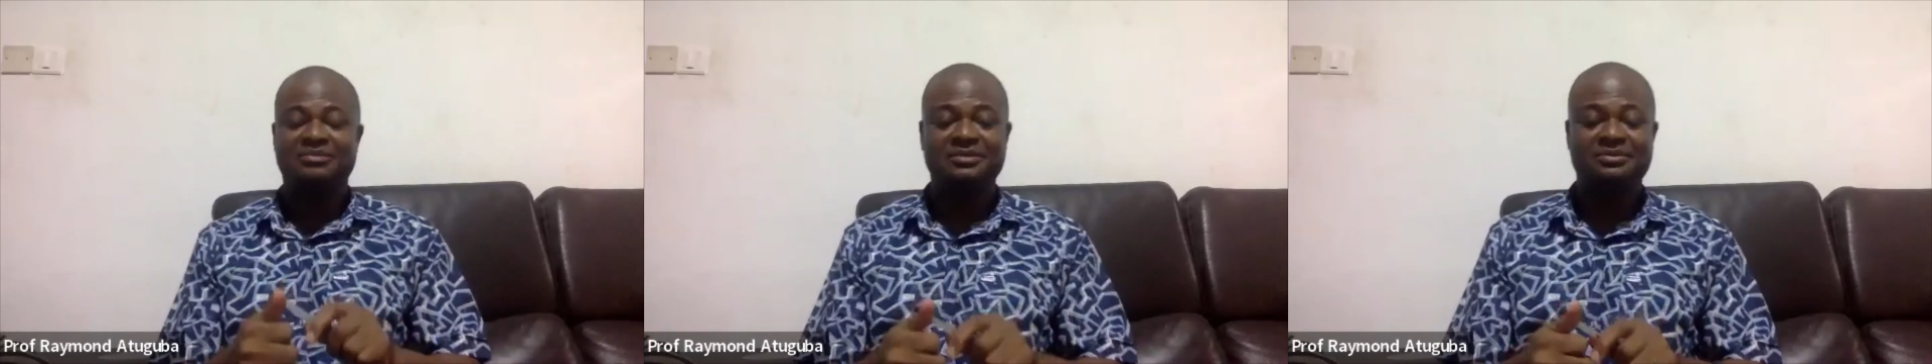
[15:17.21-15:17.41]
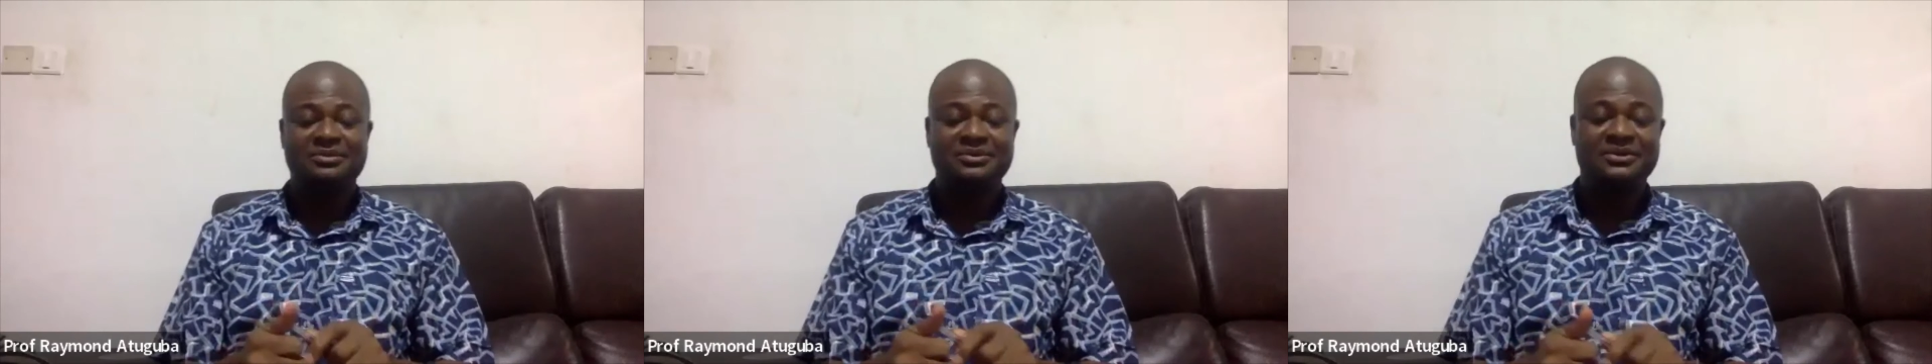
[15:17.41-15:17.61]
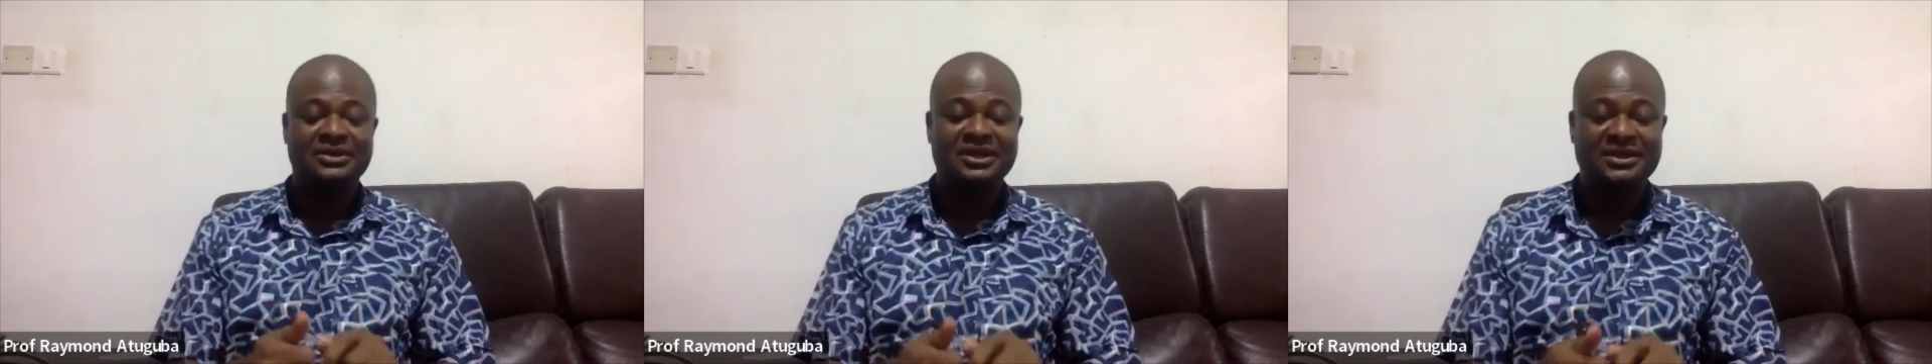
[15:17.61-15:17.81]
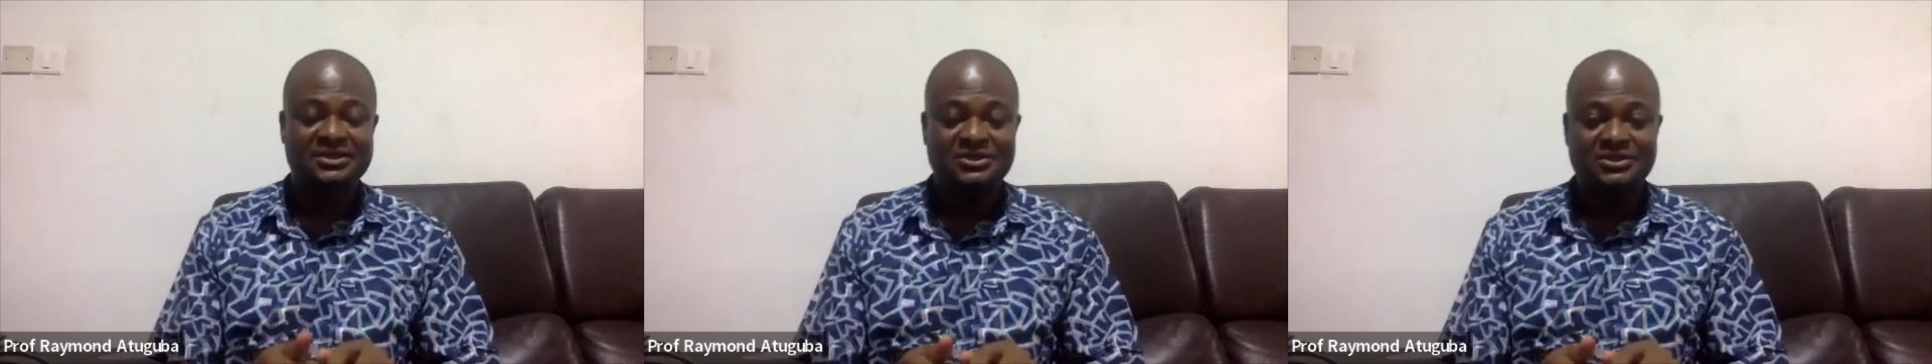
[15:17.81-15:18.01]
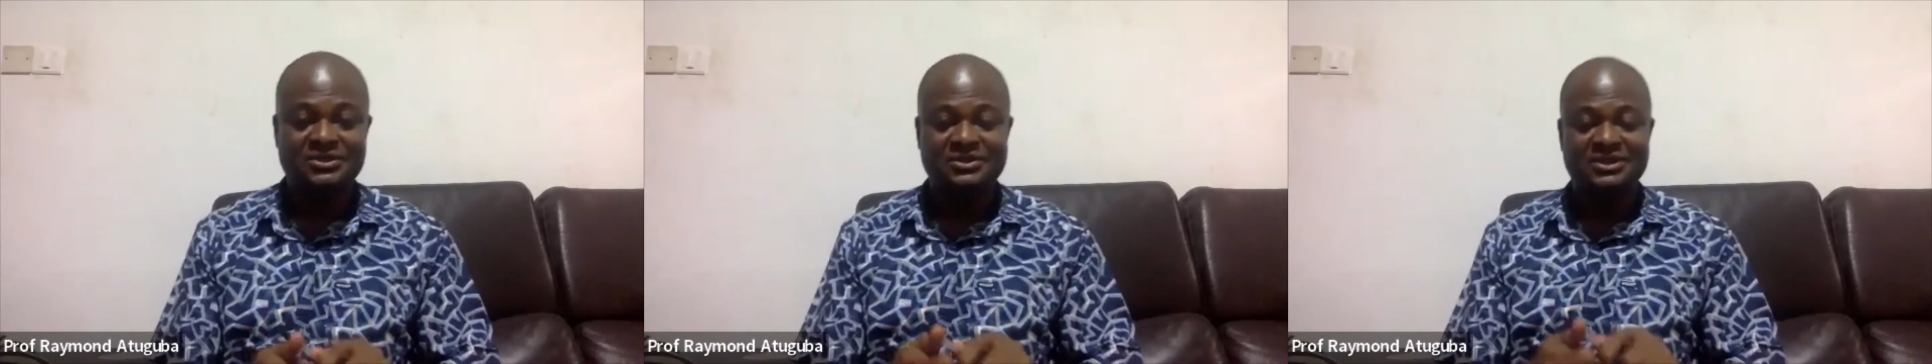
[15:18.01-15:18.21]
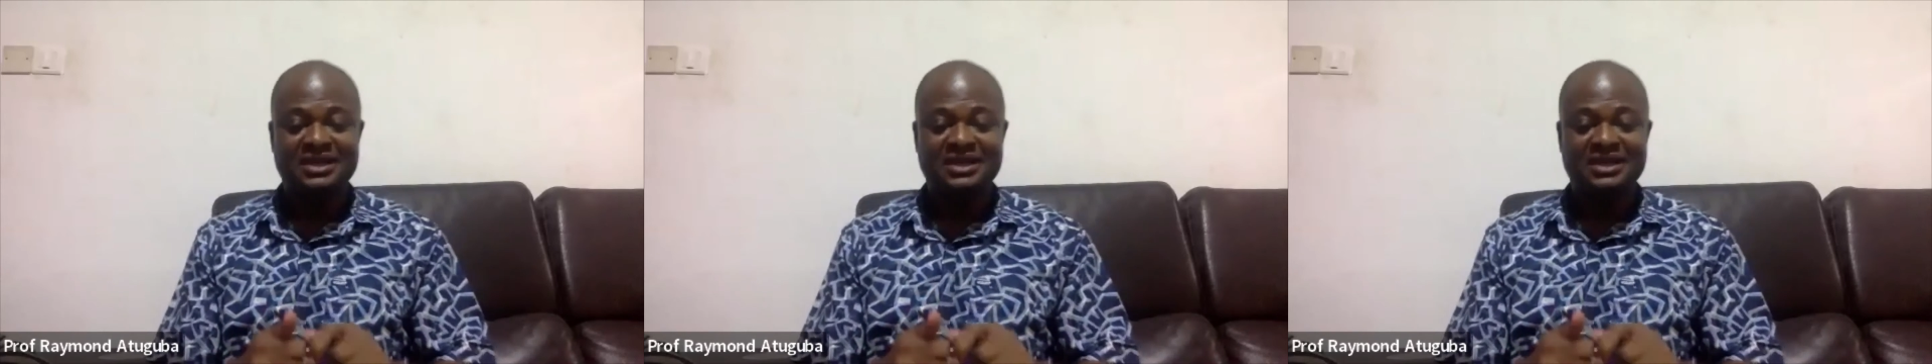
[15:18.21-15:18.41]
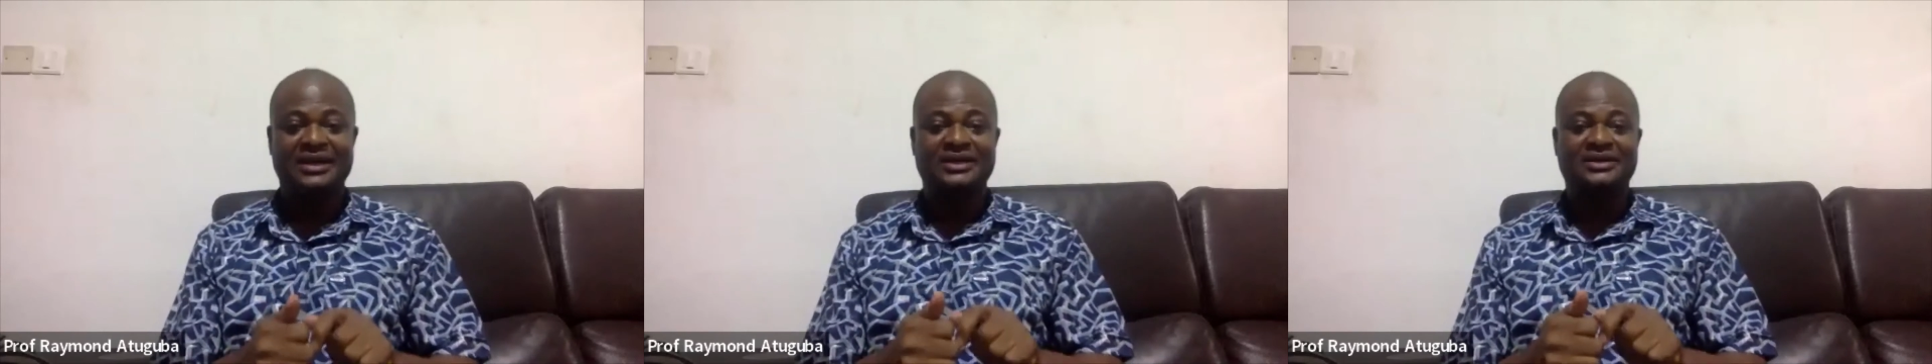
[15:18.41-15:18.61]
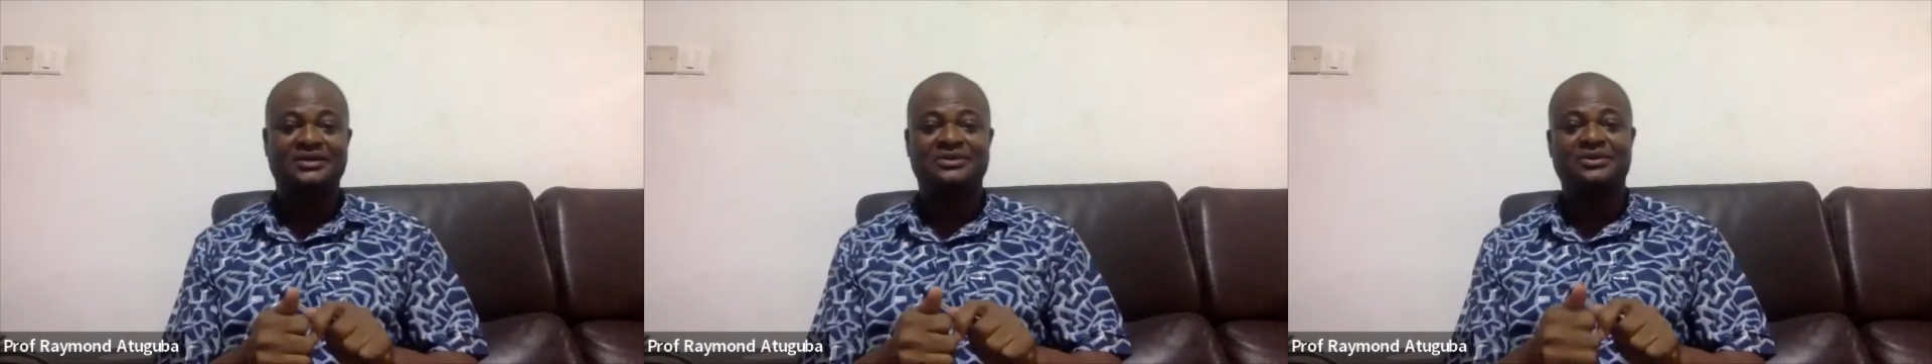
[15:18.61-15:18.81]
people that should
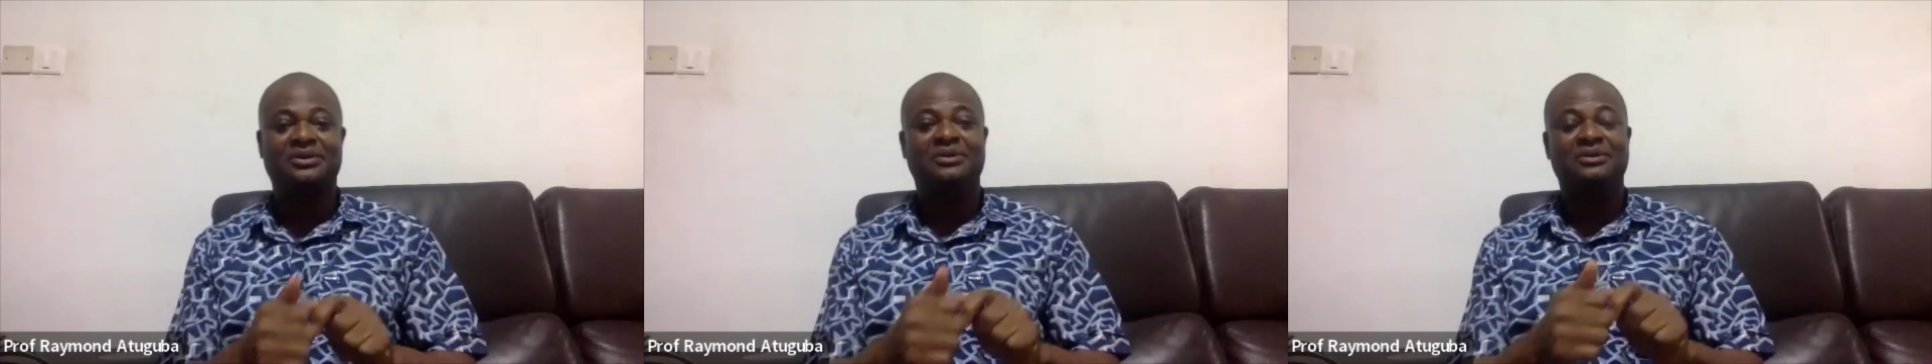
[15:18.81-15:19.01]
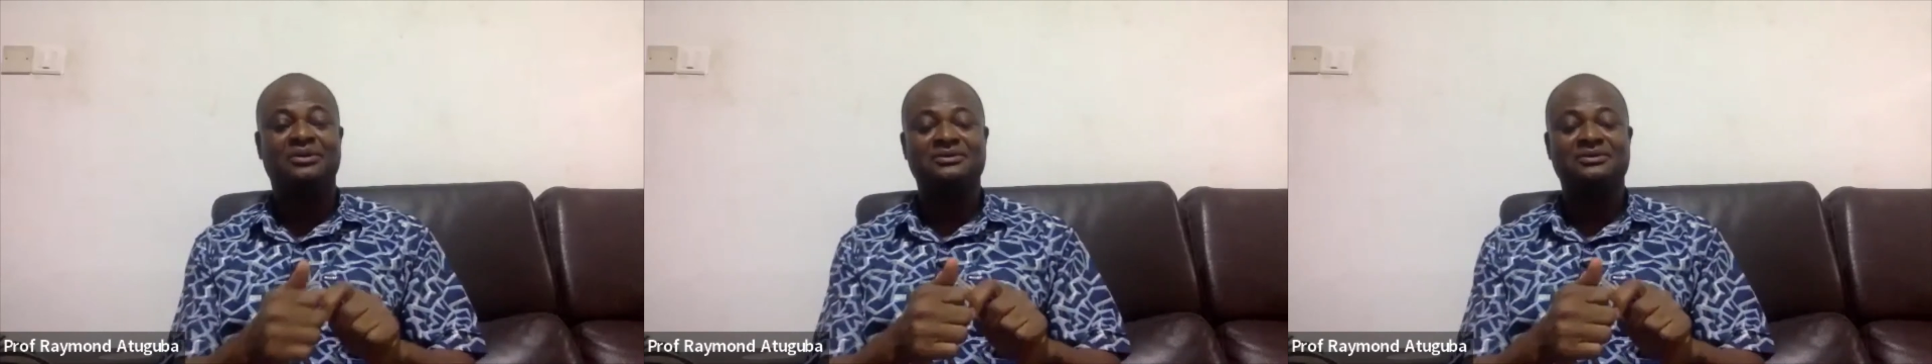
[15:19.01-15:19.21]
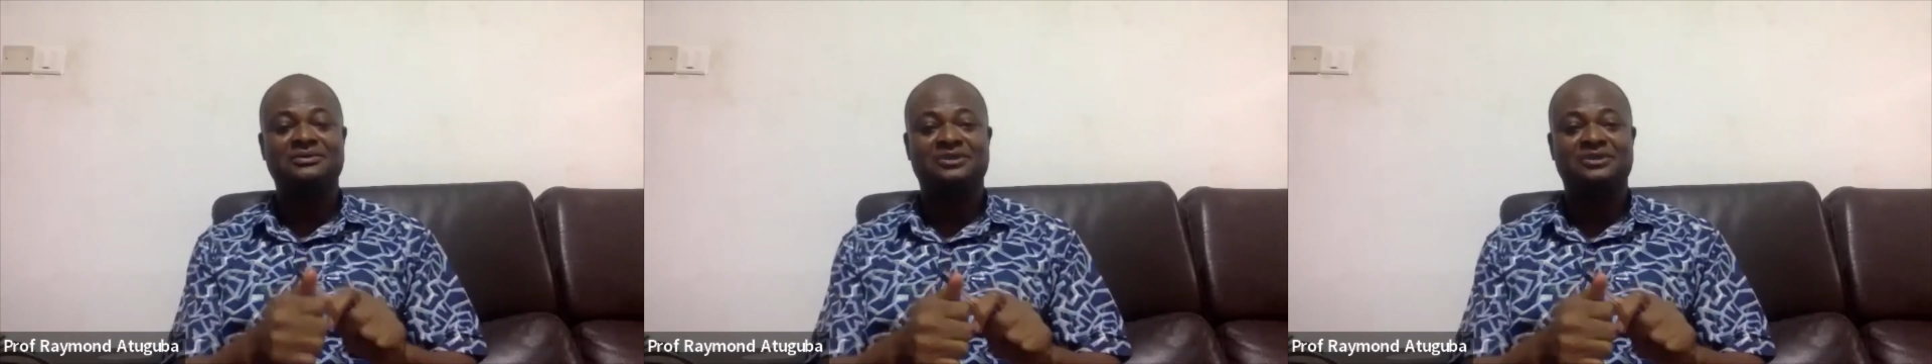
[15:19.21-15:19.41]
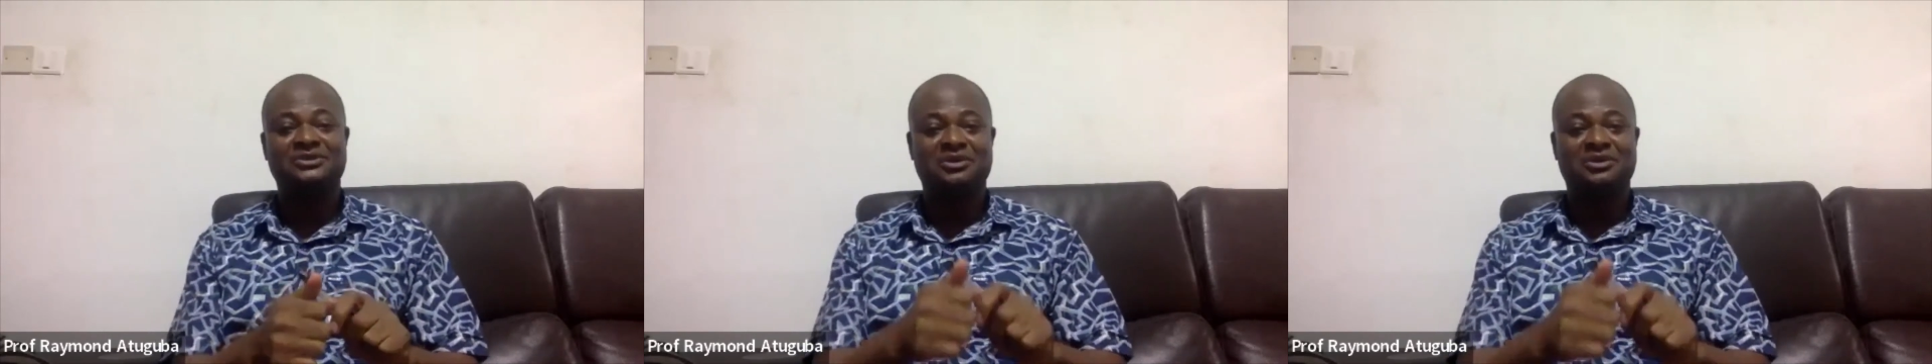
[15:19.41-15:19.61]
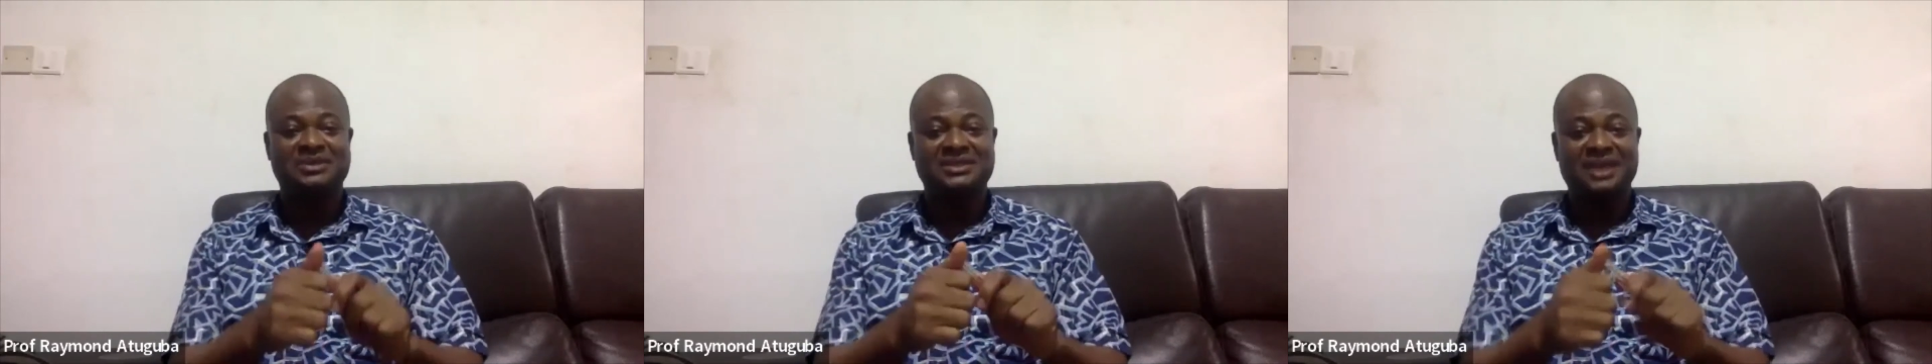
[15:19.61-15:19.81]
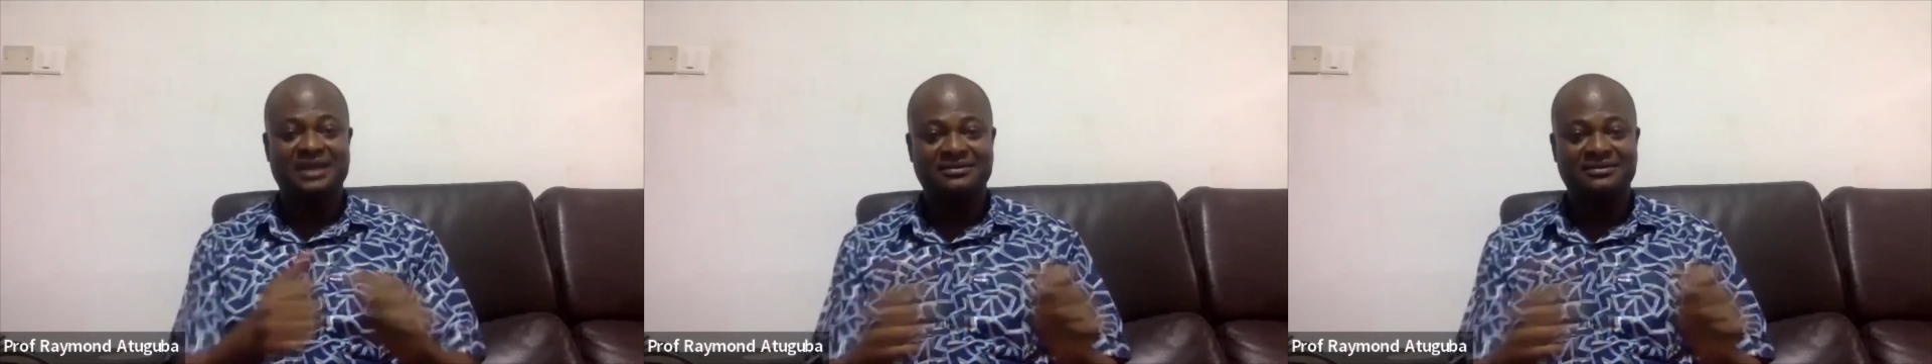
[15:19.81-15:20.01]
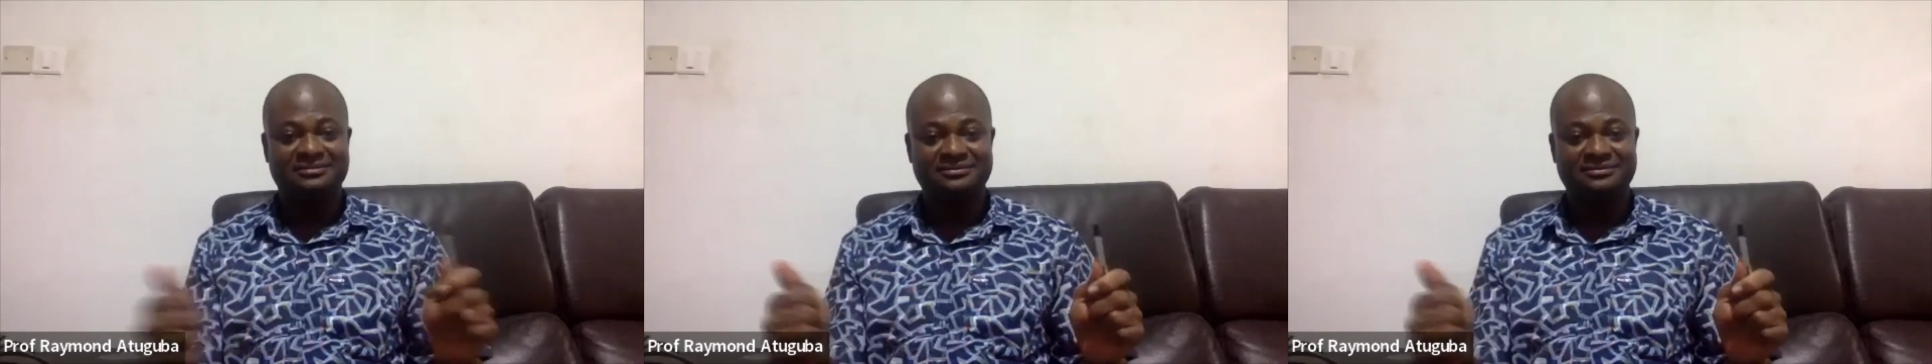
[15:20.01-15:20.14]
carry it on, your job is done.